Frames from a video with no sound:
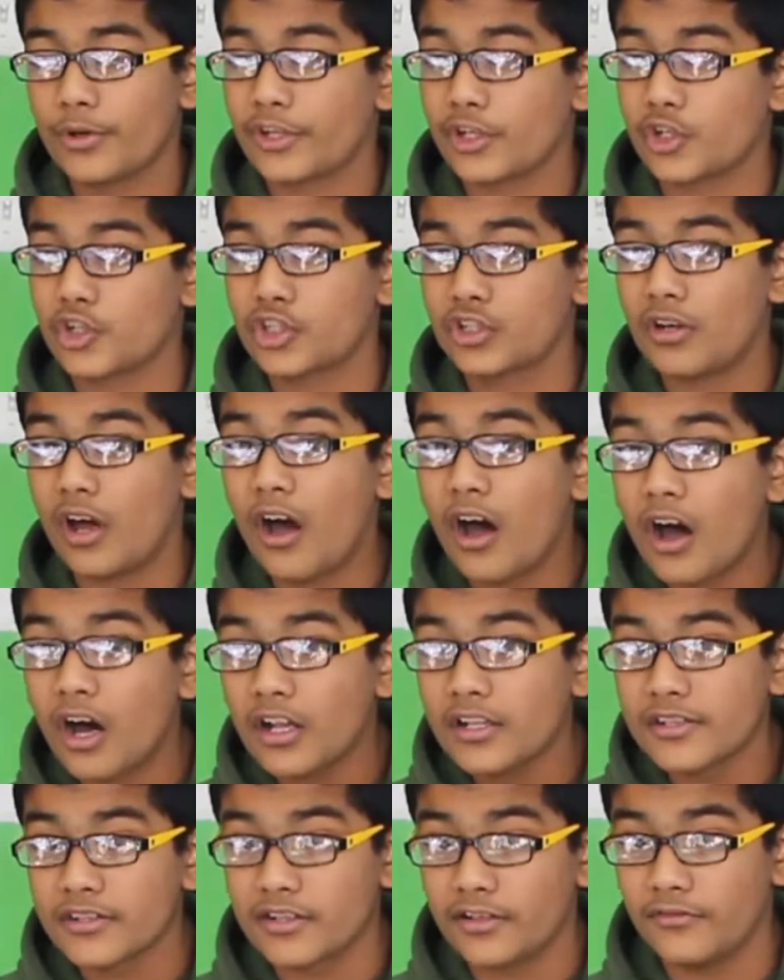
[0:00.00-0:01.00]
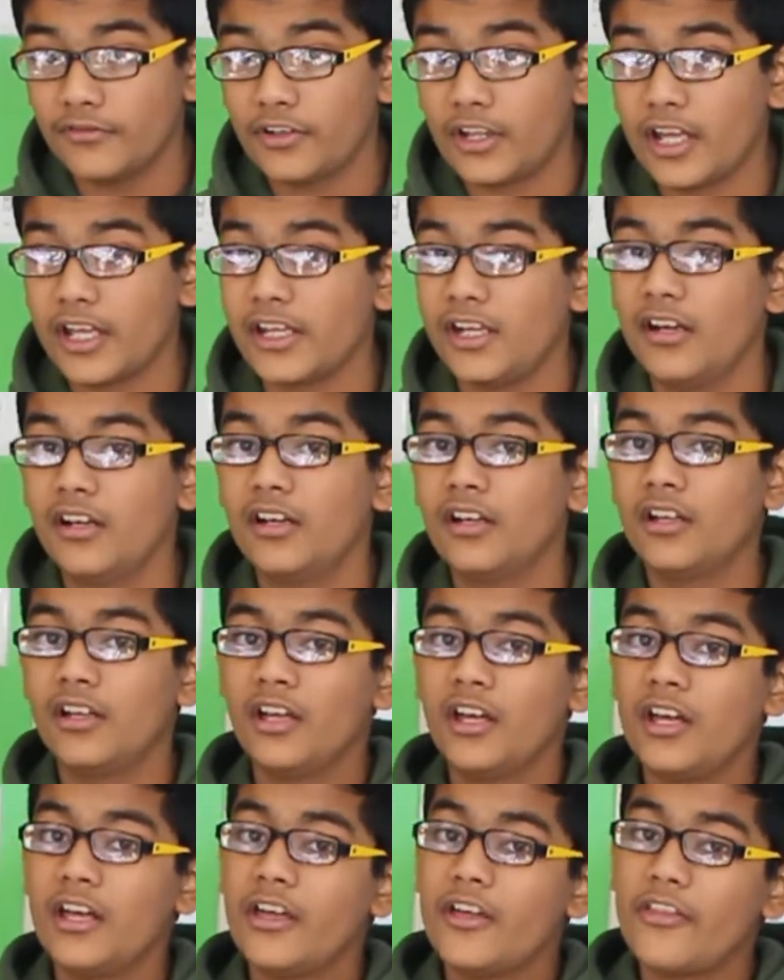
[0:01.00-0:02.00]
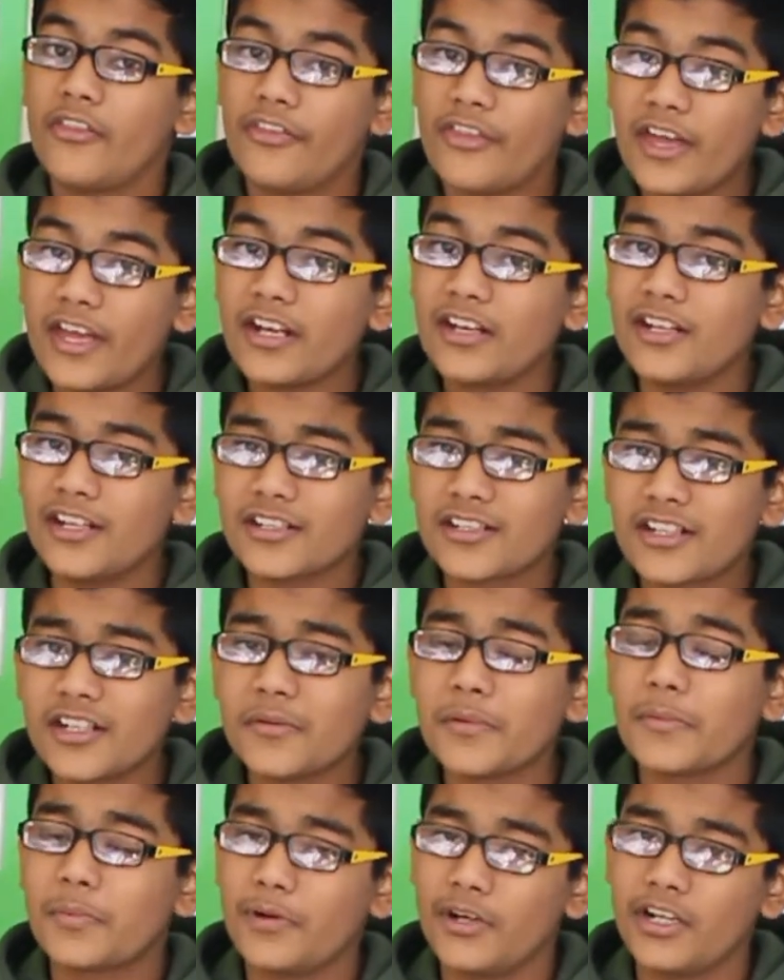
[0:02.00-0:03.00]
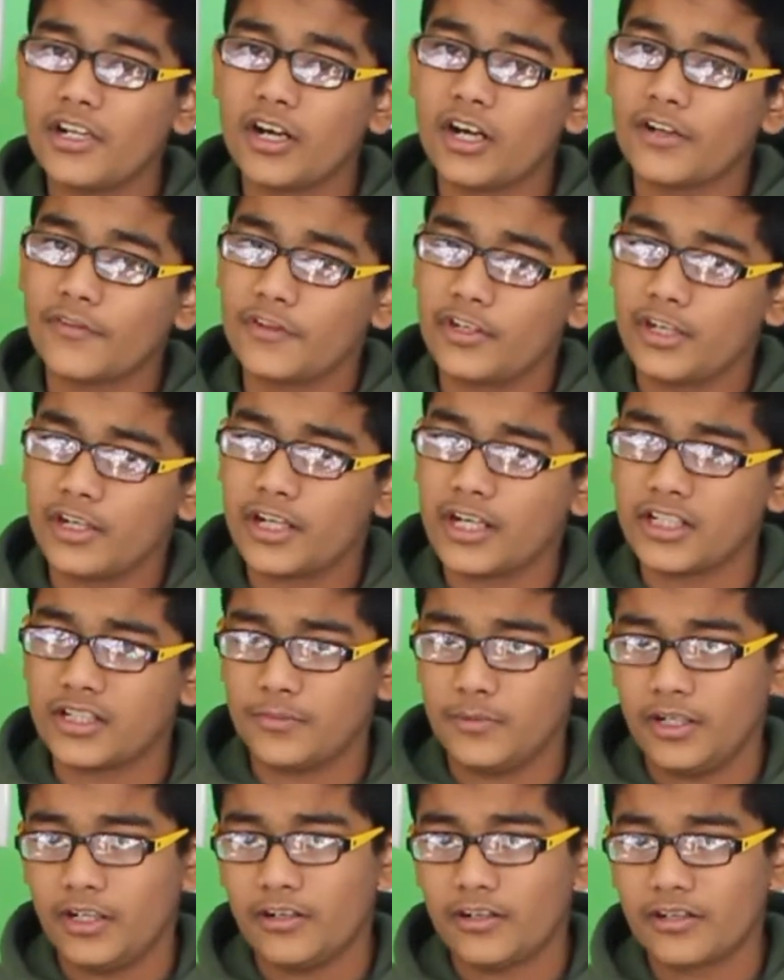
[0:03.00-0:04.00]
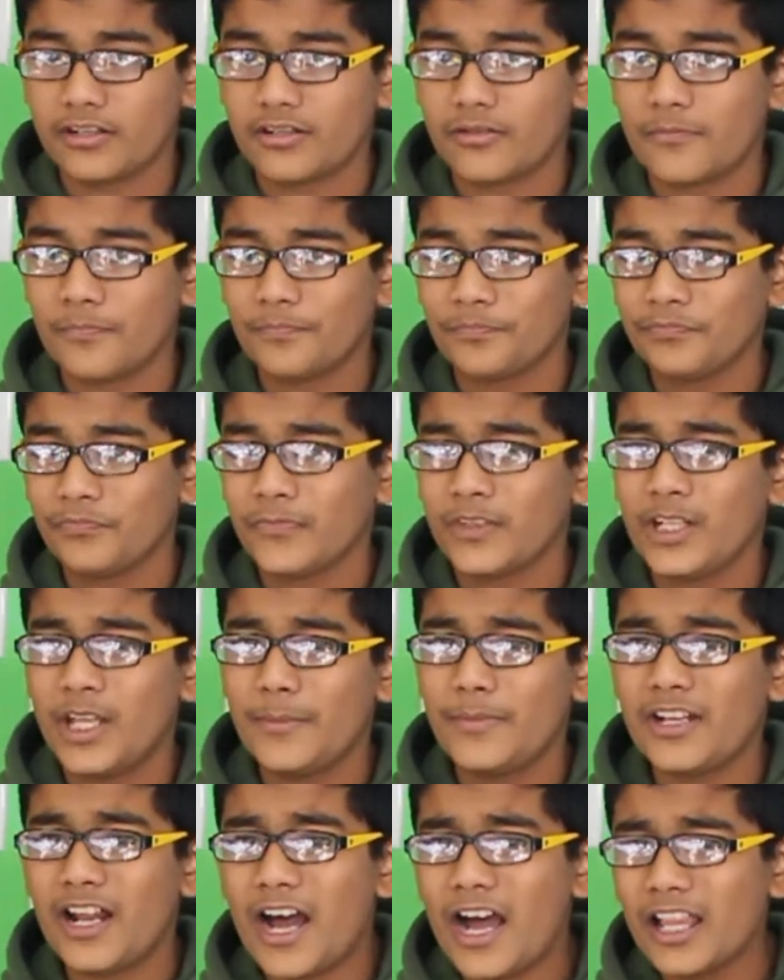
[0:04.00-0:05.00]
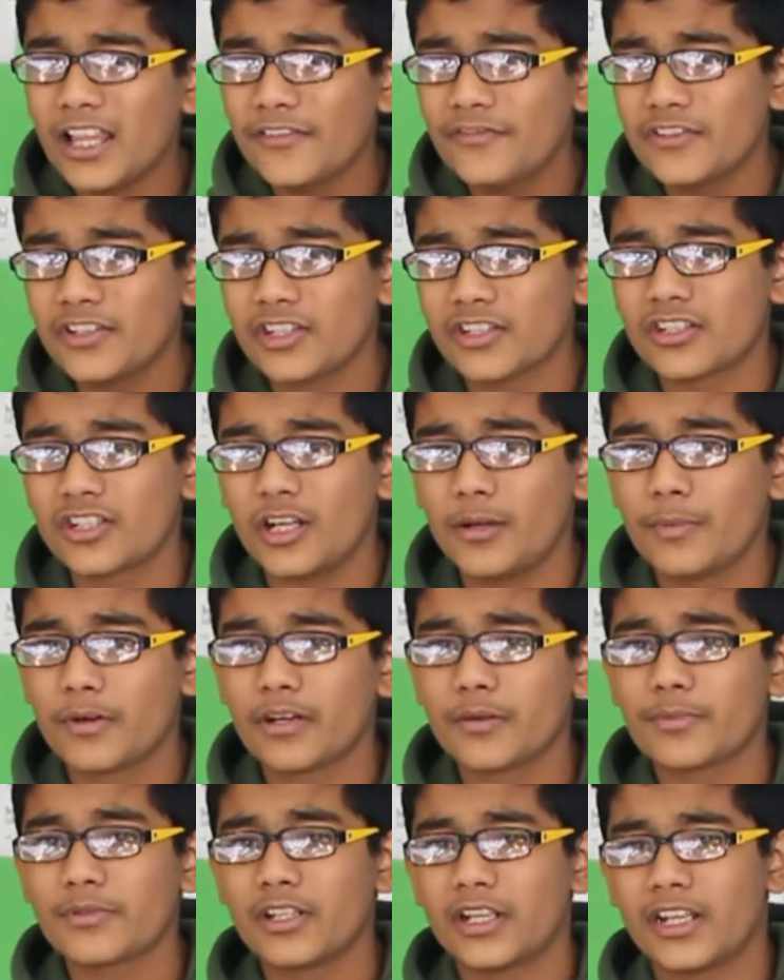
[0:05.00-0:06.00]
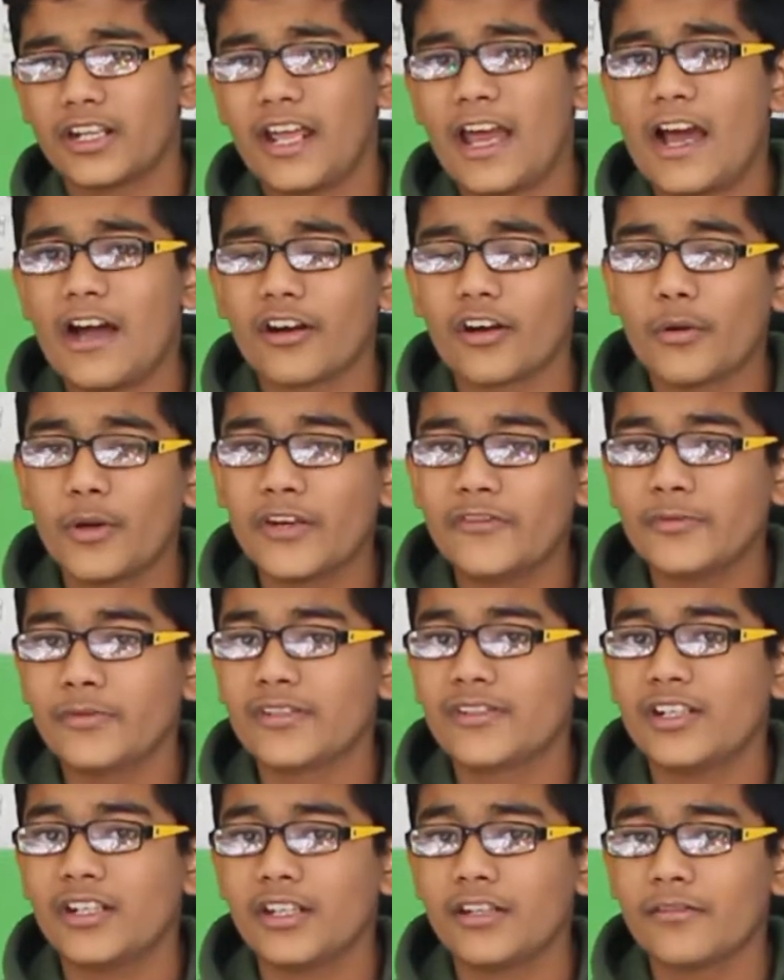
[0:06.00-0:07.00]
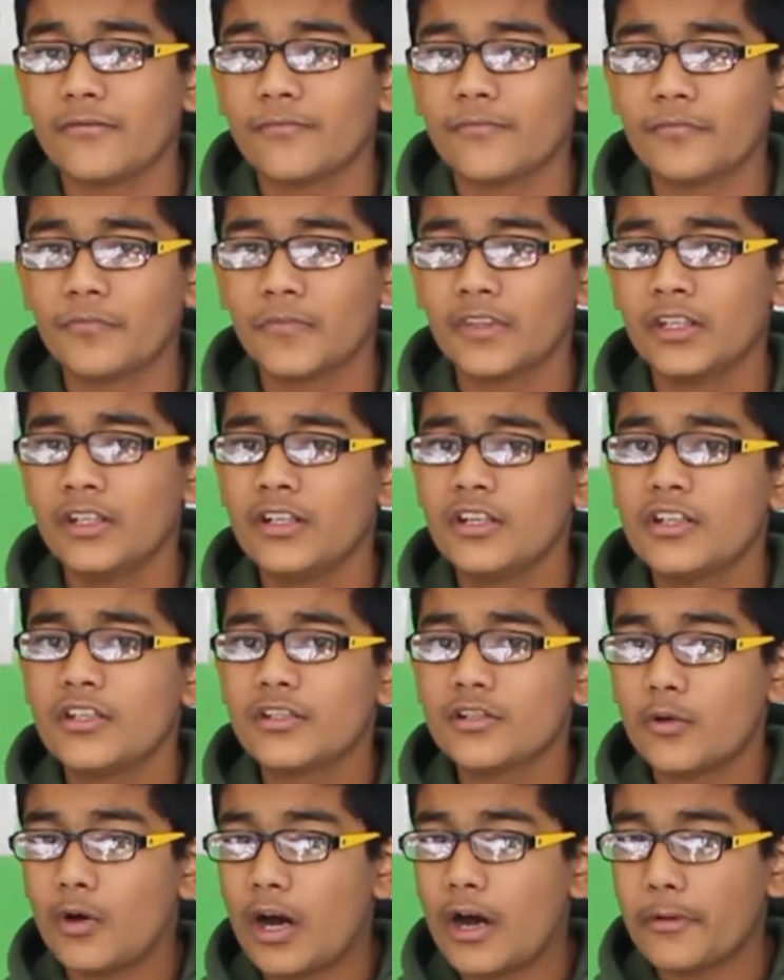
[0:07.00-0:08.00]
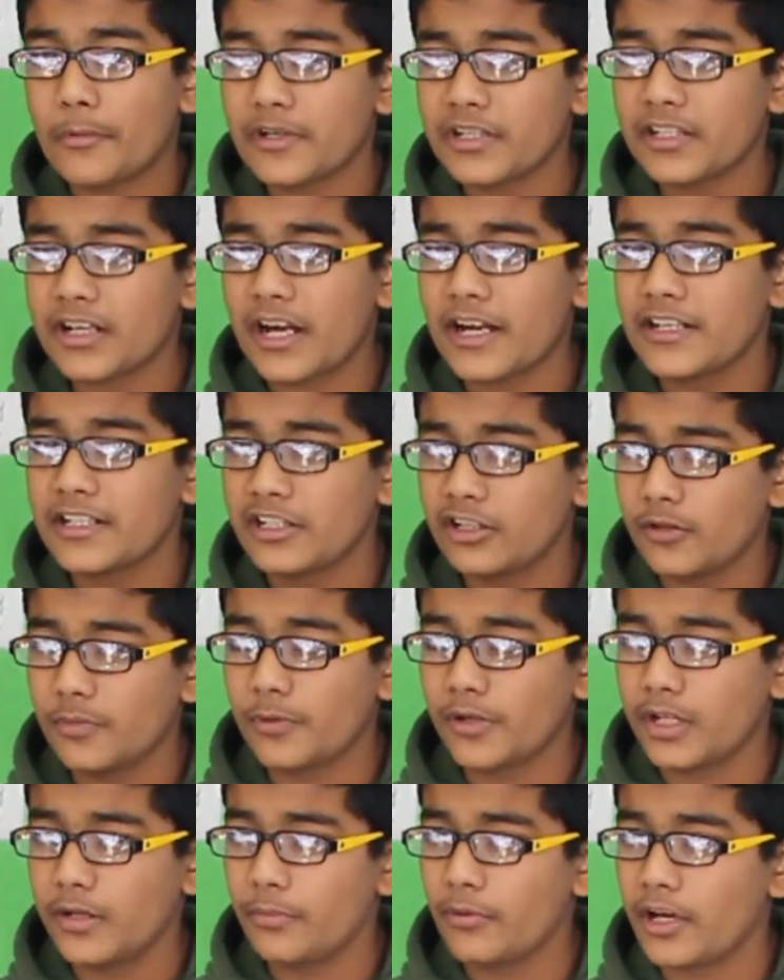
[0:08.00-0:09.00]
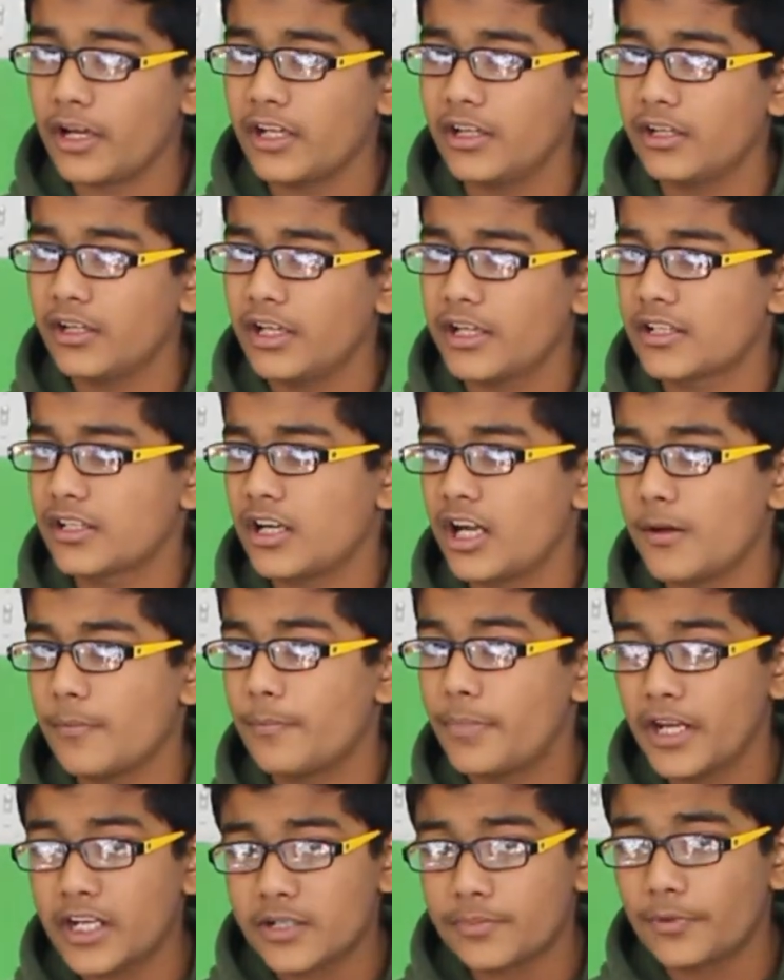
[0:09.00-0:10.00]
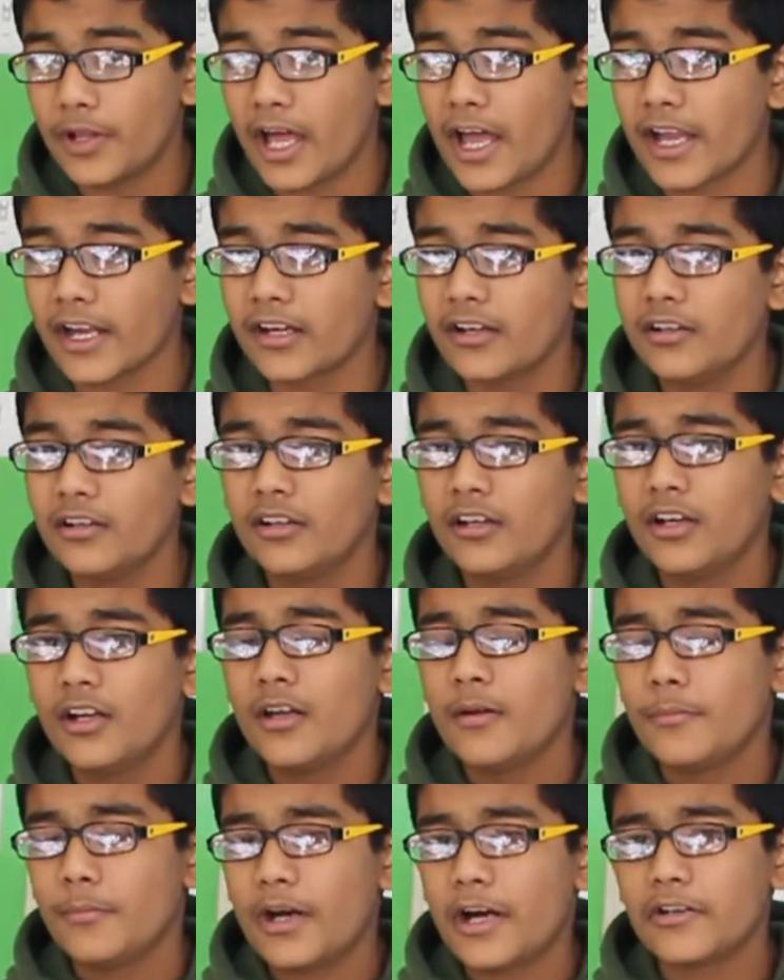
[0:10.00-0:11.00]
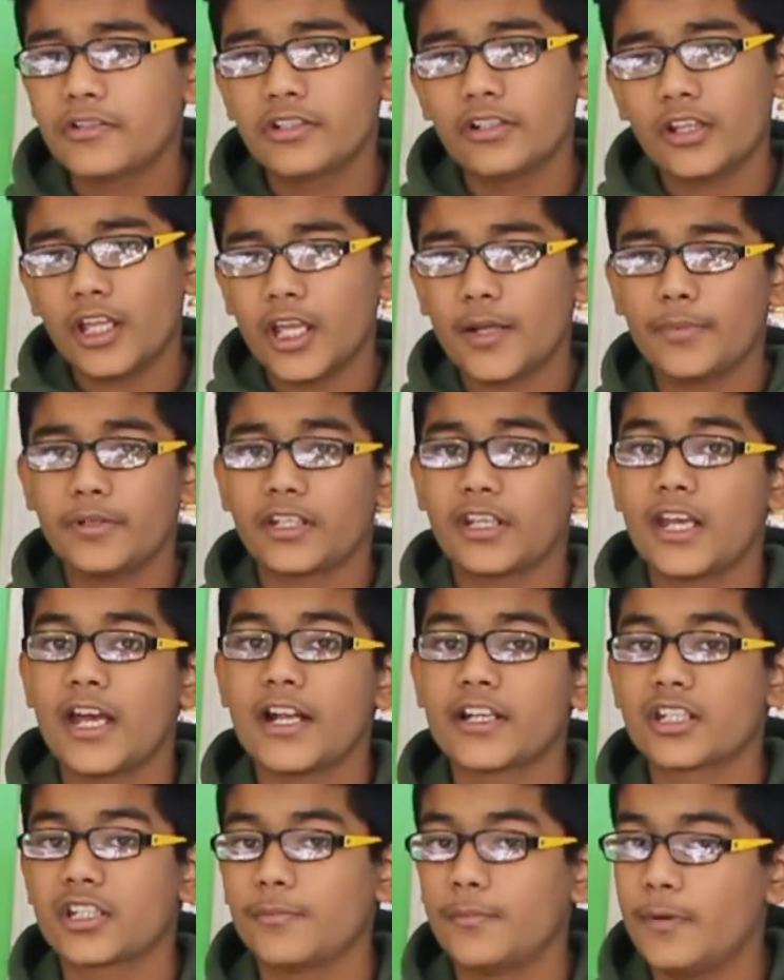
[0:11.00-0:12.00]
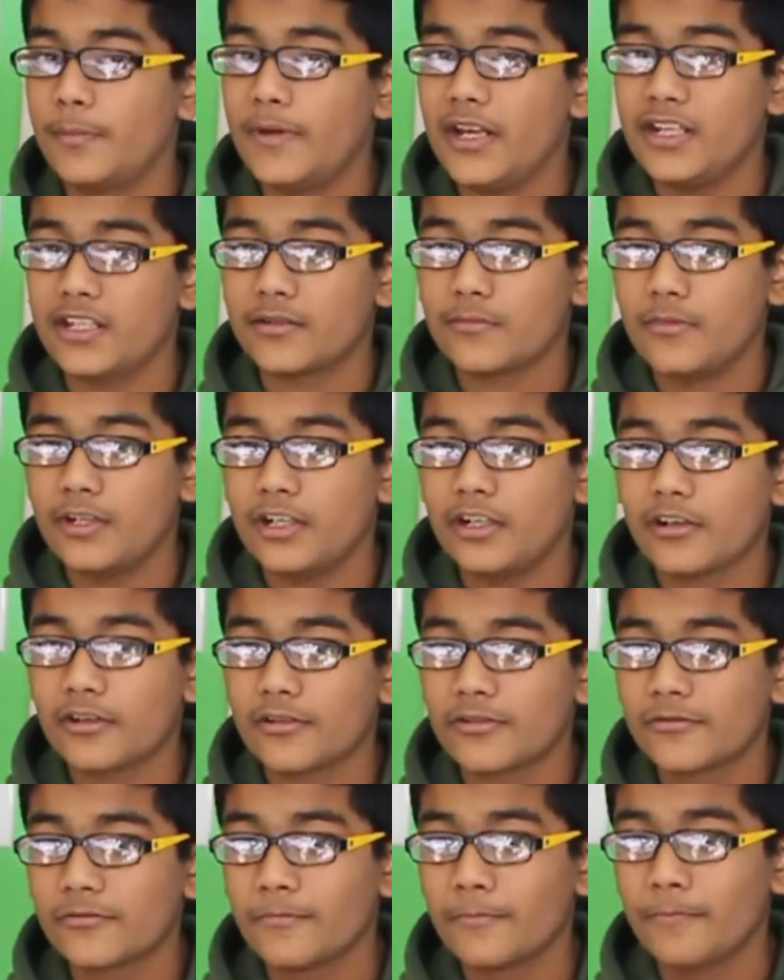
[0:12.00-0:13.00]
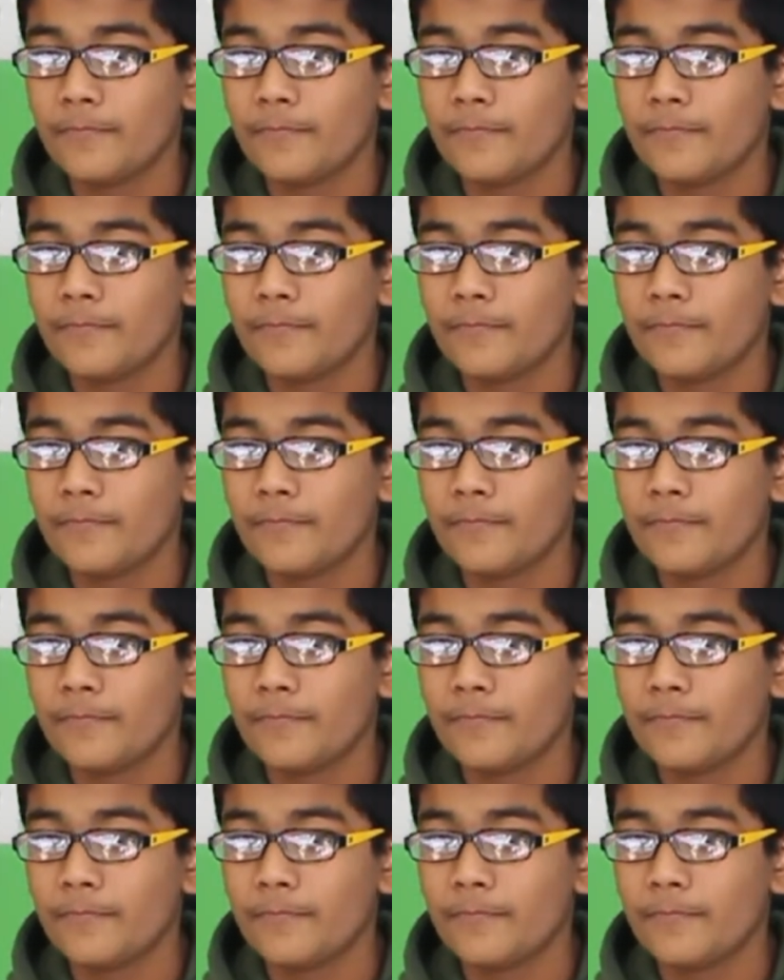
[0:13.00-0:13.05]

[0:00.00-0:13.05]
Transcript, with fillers: there's tons of light, then it's going to be pretty hard for you to catch meteors. I mean, I live in the suburbs, like an hour away from the city, so our sky is still pretty bright. It's not pitch black, but I was still able to catch some amazing meteors.